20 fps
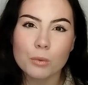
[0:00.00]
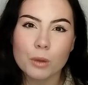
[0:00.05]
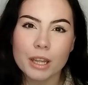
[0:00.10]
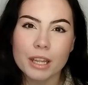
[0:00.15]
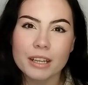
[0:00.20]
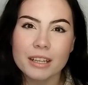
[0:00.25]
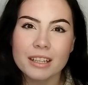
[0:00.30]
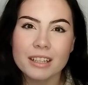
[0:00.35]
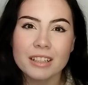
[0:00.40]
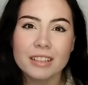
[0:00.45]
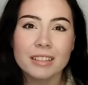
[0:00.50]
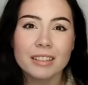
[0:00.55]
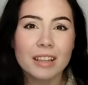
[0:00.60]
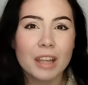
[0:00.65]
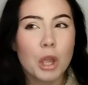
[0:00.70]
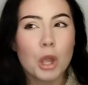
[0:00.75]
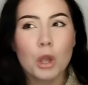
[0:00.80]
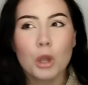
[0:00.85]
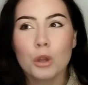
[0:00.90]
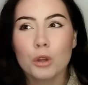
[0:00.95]
a win?
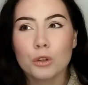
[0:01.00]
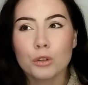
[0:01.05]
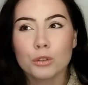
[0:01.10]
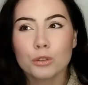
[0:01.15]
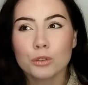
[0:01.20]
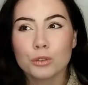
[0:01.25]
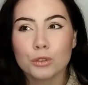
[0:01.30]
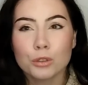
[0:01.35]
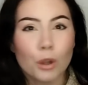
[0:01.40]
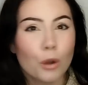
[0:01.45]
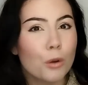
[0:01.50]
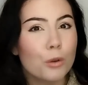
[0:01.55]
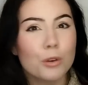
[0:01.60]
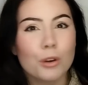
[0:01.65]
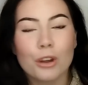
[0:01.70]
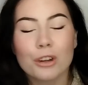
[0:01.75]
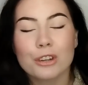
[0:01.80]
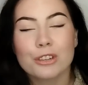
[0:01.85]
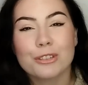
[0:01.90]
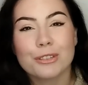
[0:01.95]
No,
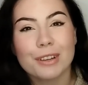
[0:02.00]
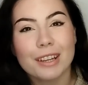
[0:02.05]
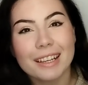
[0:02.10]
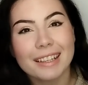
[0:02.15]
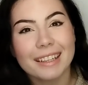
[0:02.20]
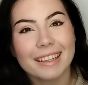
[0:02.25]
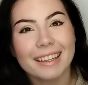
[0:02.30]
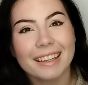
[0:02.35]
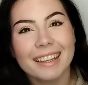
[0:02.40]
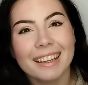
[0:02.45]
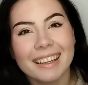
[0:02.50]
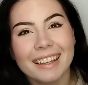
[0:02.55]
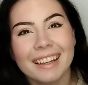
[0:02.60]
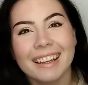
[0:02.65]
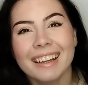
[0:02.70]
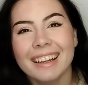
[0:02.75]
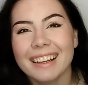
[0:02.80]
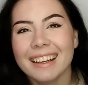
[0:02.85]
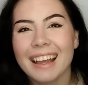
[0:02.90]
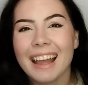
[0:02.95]
not really.
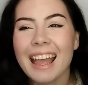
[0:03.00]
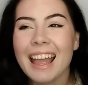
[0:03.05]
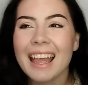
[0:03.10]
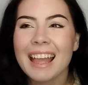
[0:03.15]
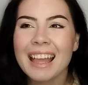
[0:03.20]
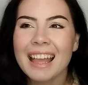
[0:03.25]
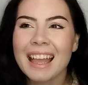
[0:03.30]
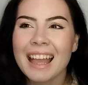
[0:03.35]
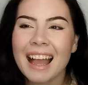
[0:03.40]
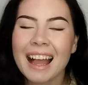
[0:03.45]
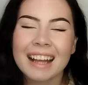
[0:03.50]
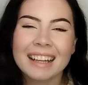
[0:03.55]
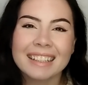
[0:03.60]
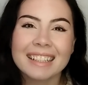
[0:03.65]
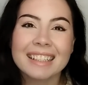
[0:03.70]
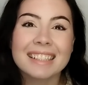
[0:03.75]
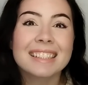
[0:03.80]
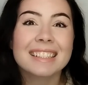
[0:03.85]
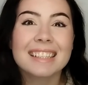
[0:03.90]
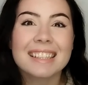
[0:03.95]

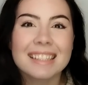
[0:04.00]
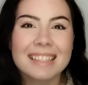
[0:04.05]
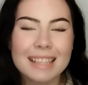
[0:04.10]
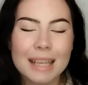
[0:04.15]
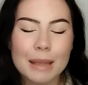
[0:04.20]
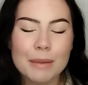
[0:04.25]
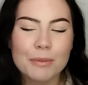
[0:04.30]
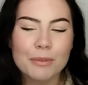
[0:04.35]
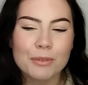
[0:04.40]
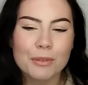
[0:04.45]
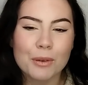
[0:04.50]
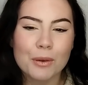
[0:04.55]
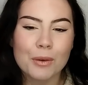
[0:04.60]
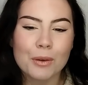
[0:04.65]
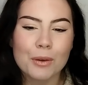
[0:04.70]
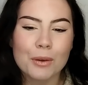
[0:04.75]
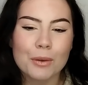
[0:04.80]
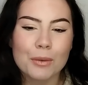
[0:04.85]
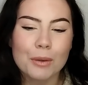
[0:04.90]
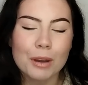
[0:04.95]
And it's the same
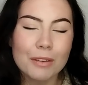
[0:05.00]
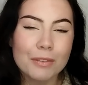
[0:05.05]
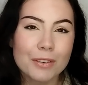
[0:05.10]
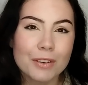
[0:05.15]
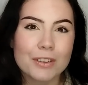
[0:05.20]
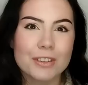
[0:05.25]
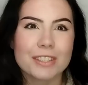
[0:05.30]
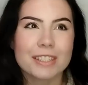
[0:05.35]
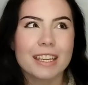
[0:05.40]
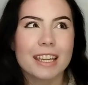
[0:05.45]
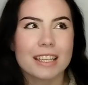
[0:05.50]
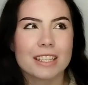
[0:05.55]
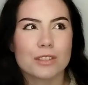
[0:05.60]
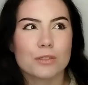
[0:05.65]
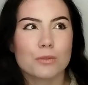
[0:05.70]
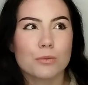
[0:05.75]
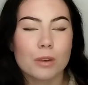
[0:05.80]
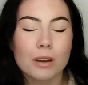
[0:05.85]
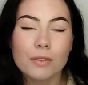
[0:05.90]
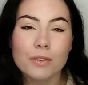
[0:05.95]
for Rivers.
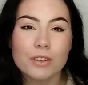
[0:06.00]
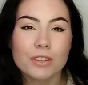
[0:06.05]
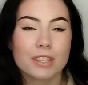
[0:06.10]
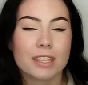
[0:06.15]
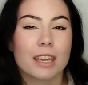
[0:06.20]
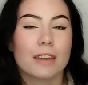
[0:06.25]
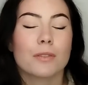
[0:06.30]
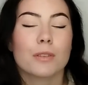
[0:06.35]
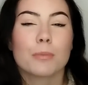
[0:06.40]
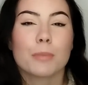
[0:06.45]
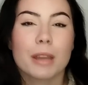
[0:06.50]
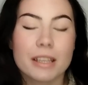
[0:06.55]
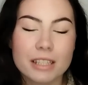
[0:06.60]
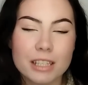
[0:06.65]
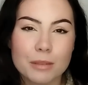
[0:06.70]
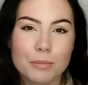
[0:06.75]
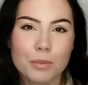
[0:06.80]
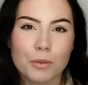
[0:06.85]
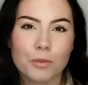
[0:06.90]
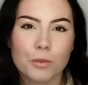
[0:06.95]
Yes, Rivers gave
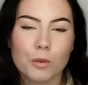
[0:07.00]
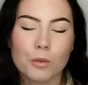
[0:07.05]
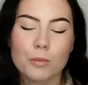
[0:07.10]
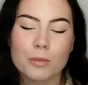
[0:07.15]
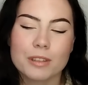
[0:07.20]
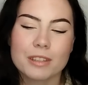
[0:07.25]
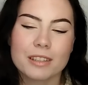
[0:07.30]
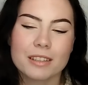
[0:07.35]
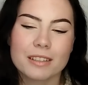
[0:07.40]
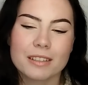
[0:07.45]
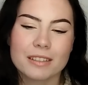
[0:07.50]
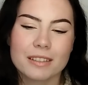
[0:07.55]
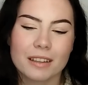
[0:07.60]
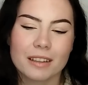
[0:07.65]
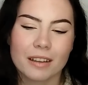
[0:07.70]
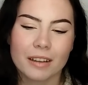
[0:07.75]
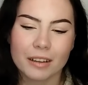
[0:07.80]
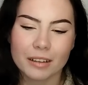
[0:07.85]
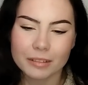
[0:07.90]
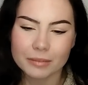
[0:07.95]
amazing performances,
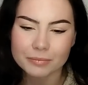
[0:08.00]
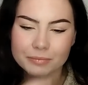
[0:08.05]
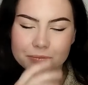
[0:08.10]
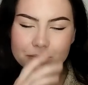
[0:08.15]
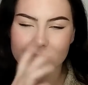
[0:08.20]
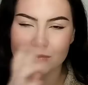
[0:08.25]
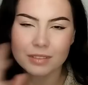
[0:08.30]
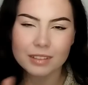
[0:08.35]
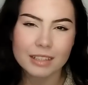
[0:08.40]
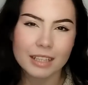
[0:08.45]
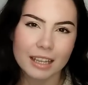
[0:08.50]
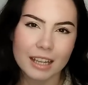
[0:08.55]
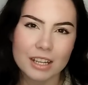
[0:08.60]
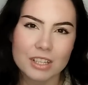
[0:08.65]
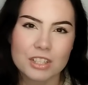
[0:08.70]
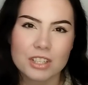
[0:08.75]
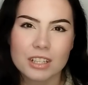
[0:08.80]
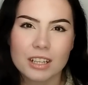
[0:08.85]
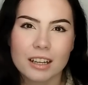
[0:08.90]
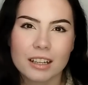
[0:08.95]

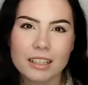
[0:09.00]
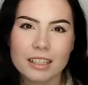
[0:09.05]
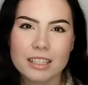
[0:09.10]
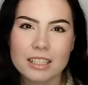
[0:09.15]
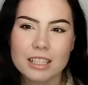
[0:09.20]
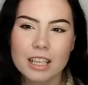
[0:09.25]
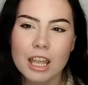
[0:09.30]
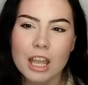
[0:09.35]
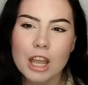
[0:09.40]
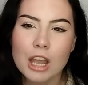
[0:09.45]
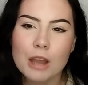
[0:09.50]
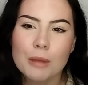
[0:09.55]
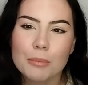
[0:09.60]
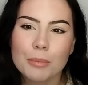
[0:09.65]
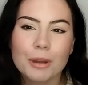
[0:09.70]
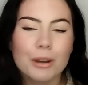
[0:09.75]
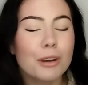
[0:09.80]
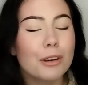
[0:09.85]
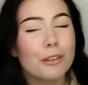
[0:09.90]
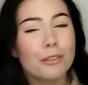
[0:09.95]
Nekachi Douglas.
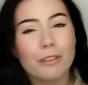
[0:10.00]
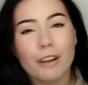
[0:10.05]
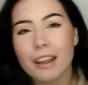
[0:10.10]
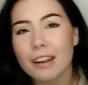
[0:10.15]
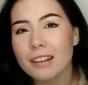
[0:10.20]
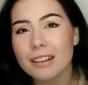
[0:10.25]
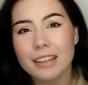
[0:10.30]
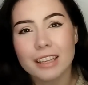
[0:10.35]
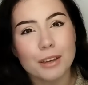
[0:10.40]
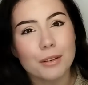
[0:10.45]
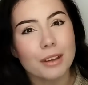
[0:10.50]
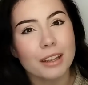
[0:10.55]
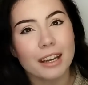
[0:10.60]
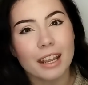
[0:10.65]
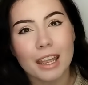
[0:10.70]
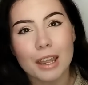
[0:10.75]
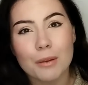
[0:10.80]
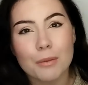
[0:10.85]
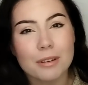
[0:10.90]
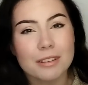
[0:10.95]
But her final
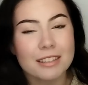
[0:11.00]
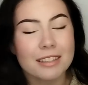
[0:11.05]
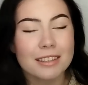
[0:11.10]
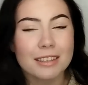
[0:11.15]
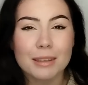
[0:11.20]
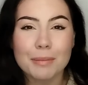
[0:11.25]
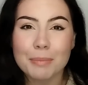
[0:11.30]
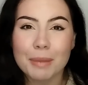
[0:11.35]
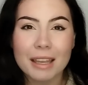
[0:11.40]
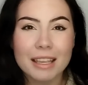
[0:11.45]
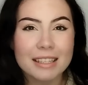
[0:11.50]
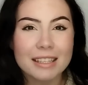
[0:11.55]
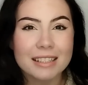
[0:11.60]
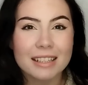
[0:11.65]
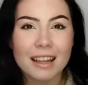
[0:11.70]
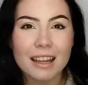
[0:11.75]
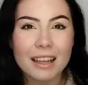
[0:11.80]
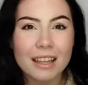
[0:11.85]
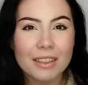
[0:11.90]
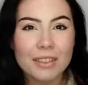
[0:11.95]
Q&A wasn't the best
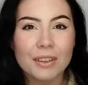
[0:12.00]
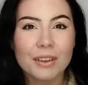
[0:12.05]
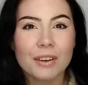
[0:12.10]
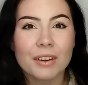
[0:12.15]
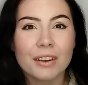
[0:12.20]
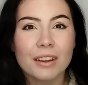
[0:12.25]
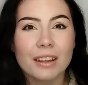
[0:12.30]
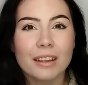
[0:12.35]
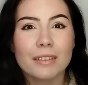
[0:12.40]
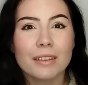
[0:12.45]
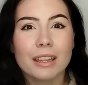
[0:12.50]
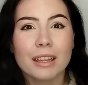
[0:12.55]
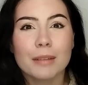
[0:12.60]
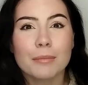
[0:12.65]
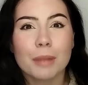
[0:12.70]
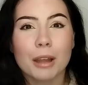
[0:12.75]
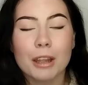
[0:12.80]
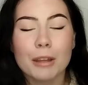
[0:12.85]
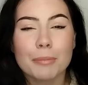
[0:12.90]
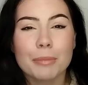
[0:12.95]
either.
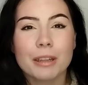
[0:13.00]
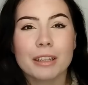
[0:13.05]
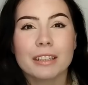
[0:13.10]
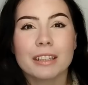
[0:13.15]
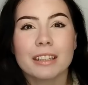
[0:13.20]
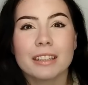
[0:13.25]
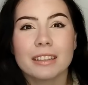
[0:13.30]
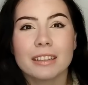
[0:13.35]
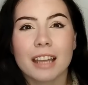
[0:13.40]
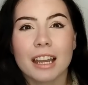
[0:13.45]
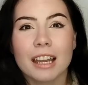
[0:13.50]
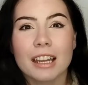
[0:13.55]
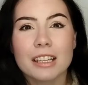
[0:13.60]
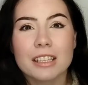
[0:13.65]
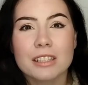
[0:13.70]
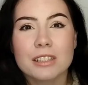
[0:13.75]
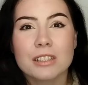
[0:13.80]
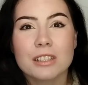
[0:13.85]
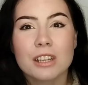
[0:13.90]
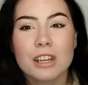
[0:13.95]
In my opinion,
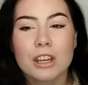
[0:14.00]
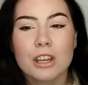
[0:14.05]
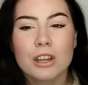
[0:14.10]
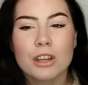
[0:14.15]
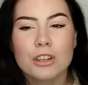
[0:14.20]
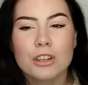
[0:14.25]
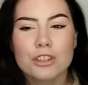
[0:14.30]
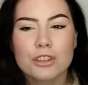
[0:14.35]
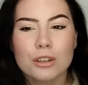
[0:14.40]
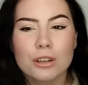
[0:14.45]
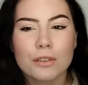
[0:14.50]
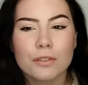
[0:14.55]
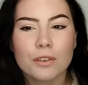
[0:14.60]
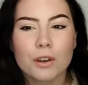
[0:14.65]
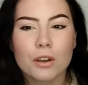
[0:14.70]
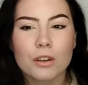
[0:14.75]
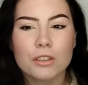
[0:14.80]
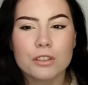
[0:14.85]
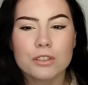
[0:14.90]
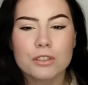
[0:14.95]
that should have
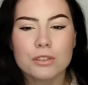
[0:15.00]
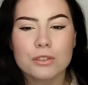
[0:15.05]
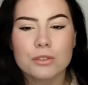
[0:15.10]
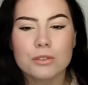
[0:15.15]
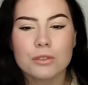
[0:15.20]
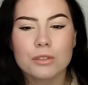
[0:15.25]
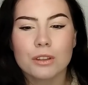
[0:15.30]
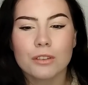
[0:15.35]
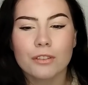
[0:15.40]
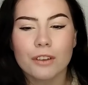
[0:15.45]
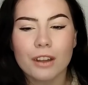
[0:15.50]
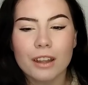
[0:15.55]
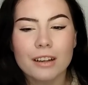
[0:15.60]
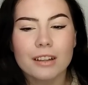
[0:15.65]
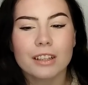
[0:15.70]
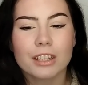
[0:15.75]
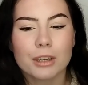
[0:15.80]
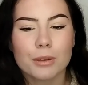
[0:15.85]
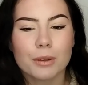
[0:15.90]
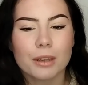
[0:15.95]
gone to the
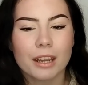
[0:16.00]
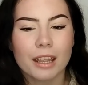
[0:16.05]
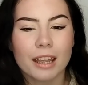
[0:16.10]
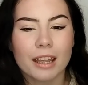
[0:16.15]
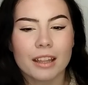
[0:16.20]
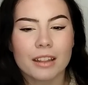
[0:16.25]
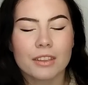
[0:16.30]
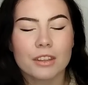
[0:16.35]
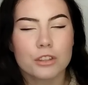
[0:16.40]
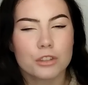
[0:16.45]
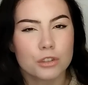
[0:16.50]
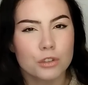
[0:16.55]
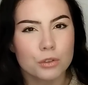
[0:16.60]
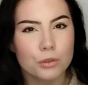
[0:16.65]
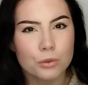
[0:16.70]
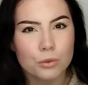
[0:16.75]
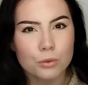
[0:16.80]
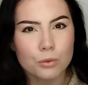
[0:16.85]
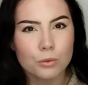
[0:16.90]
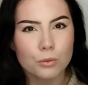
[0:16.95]
final Q&A. The
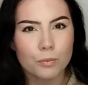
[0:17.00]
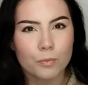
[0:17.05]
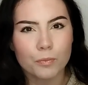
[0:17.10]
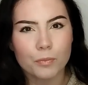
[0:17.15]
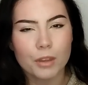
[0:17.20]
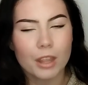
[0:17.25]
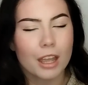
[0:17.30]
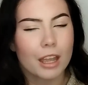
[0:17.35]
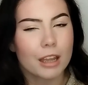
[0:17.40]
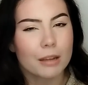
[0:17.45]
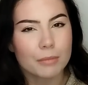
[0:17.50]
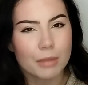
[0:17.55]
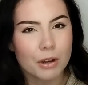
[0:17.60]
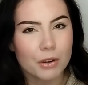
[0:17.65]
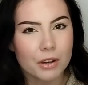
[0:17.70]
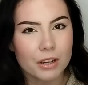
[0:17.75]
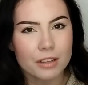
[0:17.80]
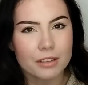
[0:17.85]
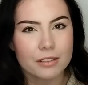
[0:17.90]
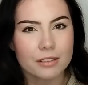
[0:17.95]
two
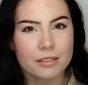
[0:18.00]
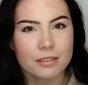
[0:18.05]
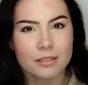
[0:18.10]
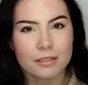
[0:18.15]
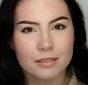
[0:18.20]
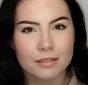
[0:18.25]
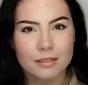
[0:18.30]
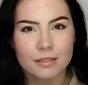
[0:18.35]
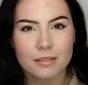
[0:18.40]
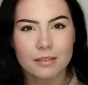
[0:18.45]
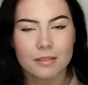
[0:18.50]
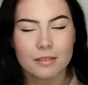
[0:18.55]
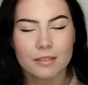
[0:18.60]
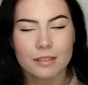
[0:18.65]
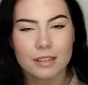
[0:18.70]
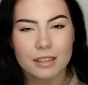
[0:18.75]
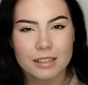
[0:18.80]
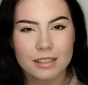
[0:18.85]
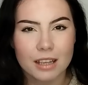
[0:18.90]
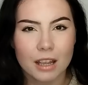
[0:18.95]
American
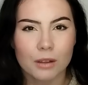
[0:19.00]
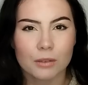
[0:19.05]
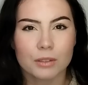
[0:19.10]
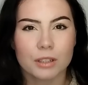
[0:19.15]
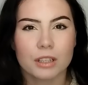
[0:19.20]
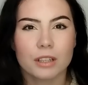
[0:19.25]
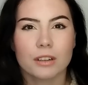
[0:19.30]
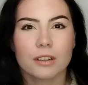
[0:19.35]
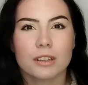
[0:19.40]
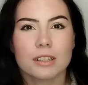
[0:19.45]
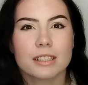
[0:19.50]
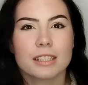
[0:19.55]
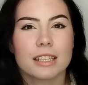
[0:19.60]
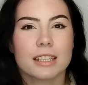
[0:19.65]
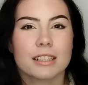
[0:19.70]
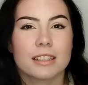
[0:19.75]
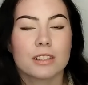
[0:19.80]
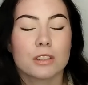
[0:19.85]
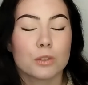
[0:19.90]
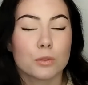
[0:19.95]
sounding
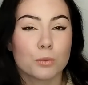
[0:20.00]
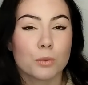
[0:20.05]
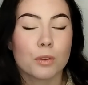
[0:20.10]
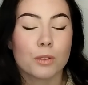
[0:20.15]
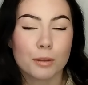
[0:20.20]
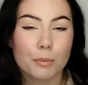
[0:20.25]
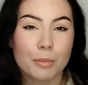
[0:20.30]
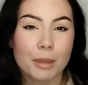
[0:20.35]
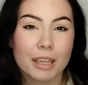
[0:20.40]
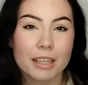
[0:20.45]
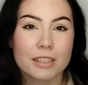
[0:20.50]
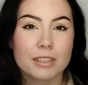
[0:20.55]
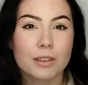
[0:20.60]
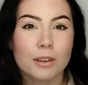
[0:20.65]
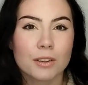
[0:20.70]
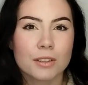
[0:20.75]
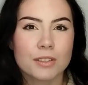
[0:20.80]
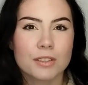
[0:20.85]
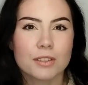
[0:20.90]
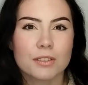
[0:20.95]
contestants were the best
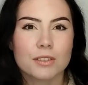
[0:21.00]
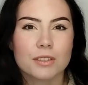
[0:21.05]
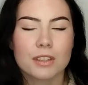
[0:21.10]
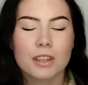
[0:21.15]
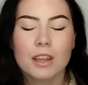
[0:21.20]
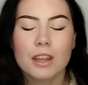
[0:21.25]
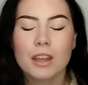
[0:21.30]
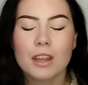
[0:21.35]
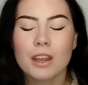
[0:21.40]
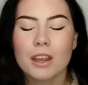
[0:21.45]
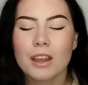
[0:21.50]
answers.